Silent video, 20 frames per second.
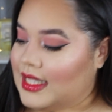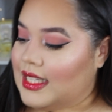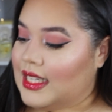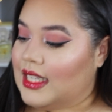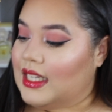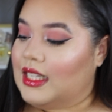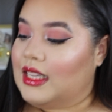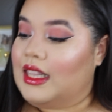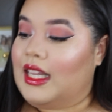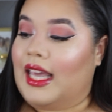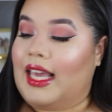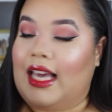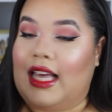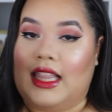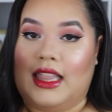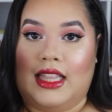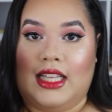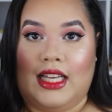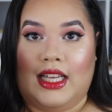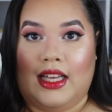Did
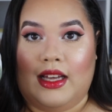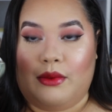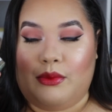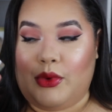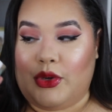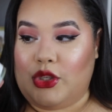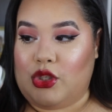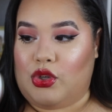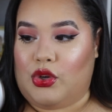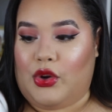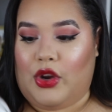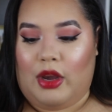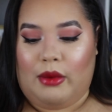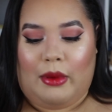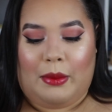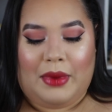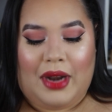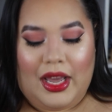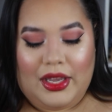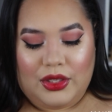like the moisture cream.
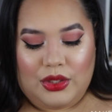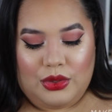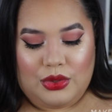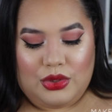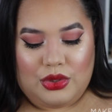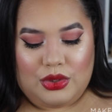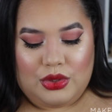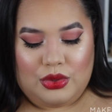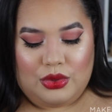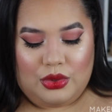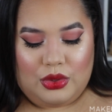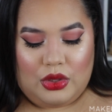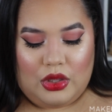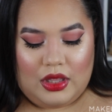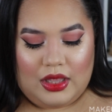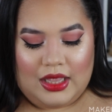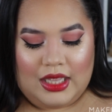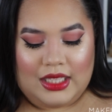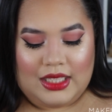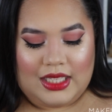I'm not used to
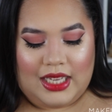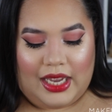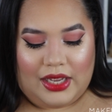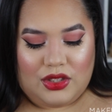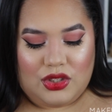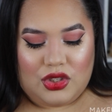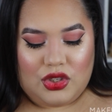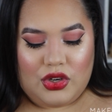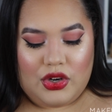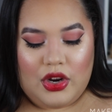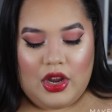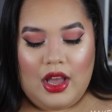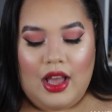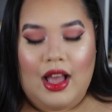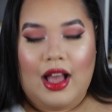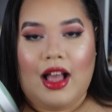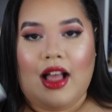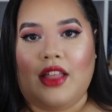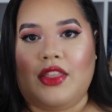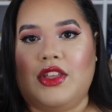the texture.
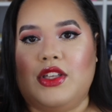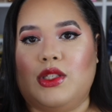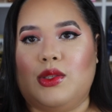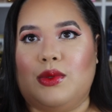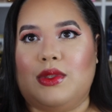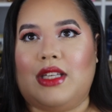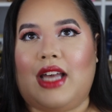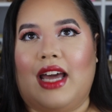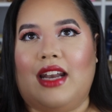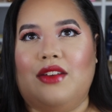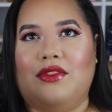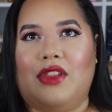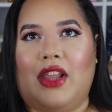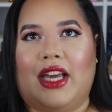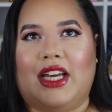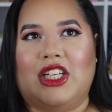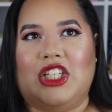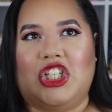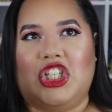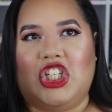This was kind of
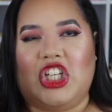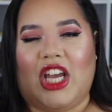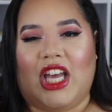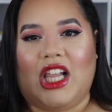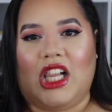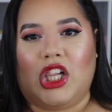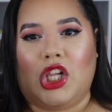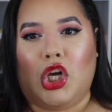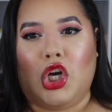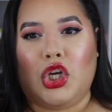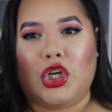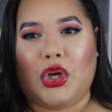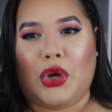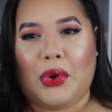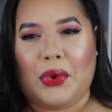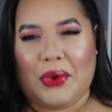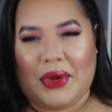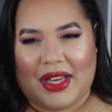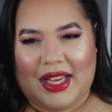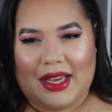like a gel
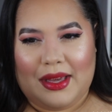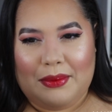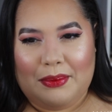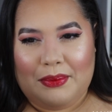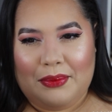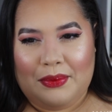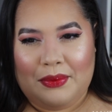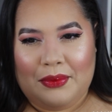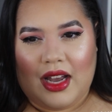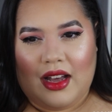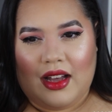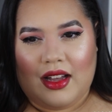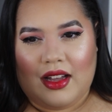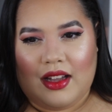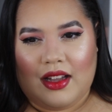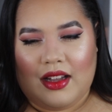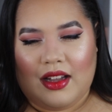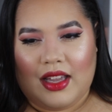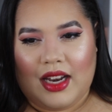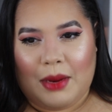cream,
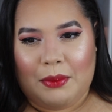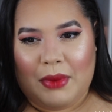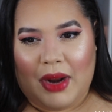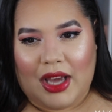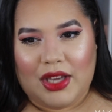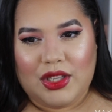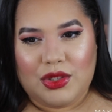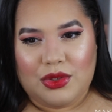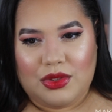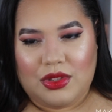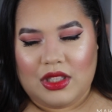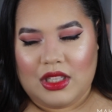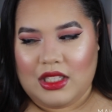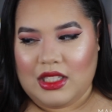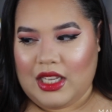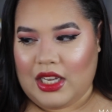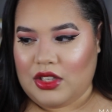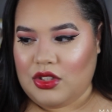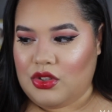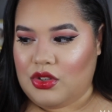and I'm not used to the
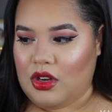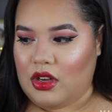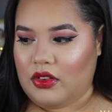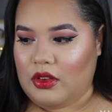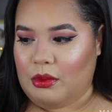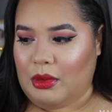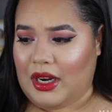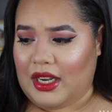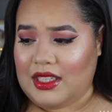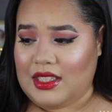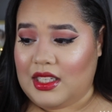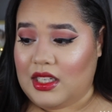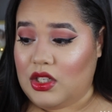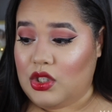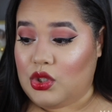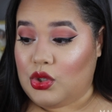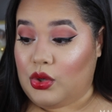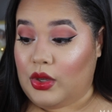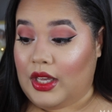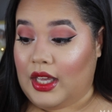texture of it, but I did
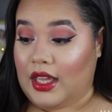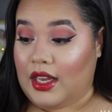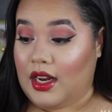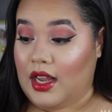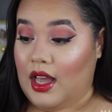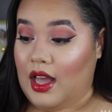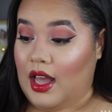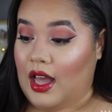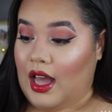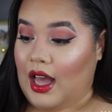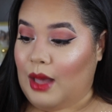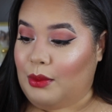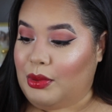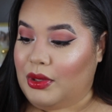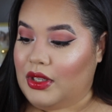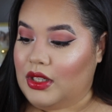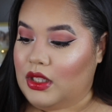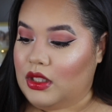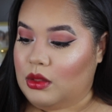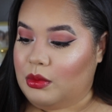enjoy it. I put
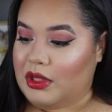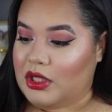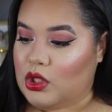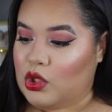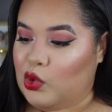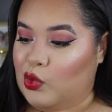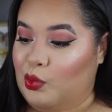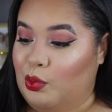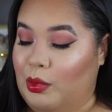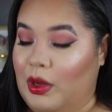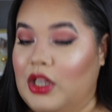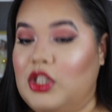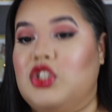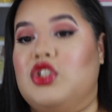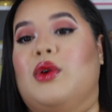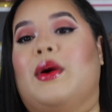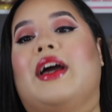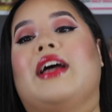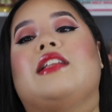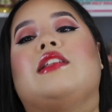a little bit too much,
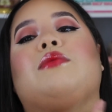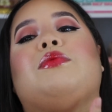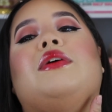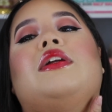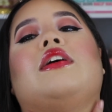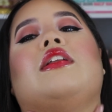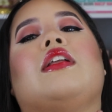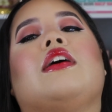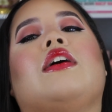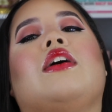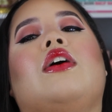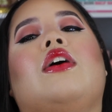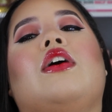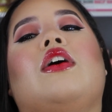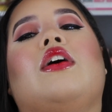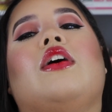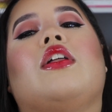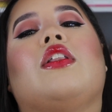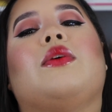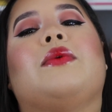so I had to put it like
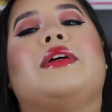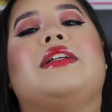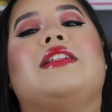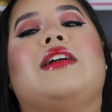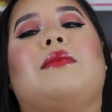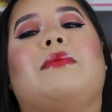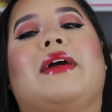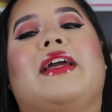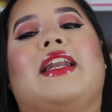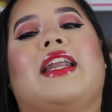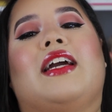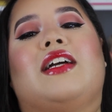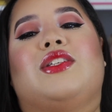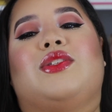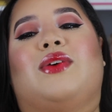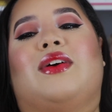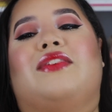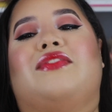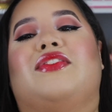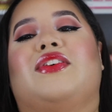all the way down my neck,
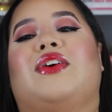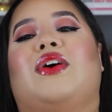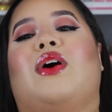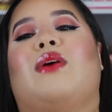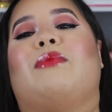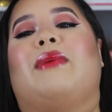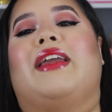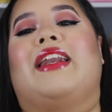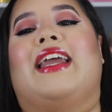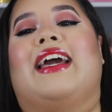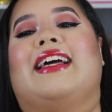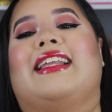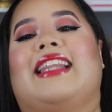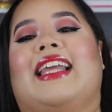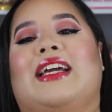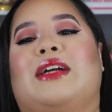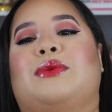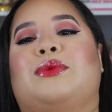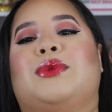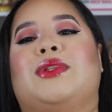so I feel on my neck
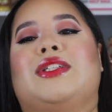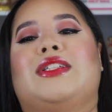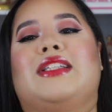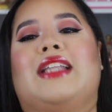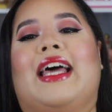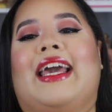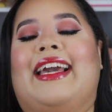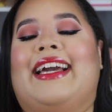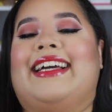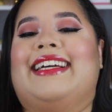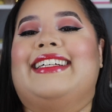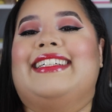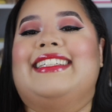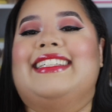like real like